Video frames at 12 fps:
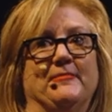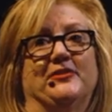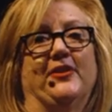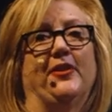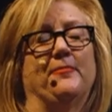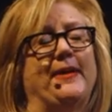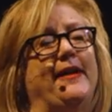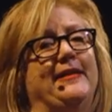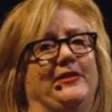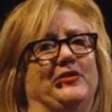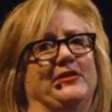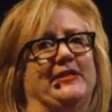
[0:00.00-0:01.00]
It's all about
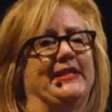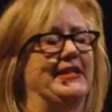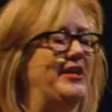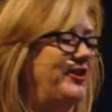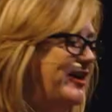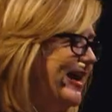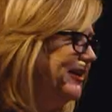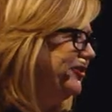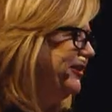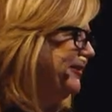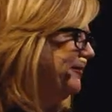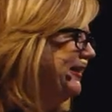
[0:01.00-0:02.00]
agency and
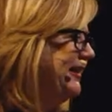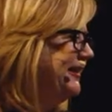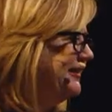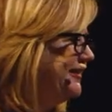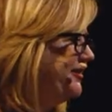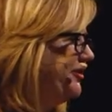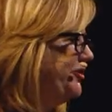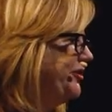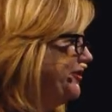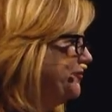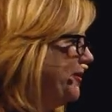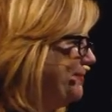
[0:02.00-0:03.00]
interaction,
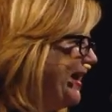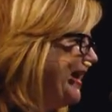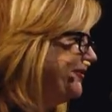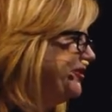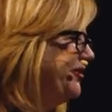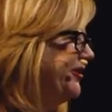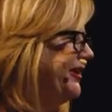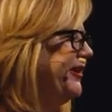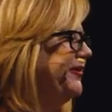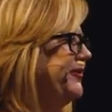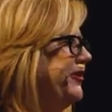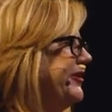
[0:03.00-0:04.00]
decisions, what path you're going
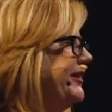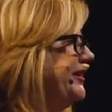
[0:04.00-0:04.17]
you're going to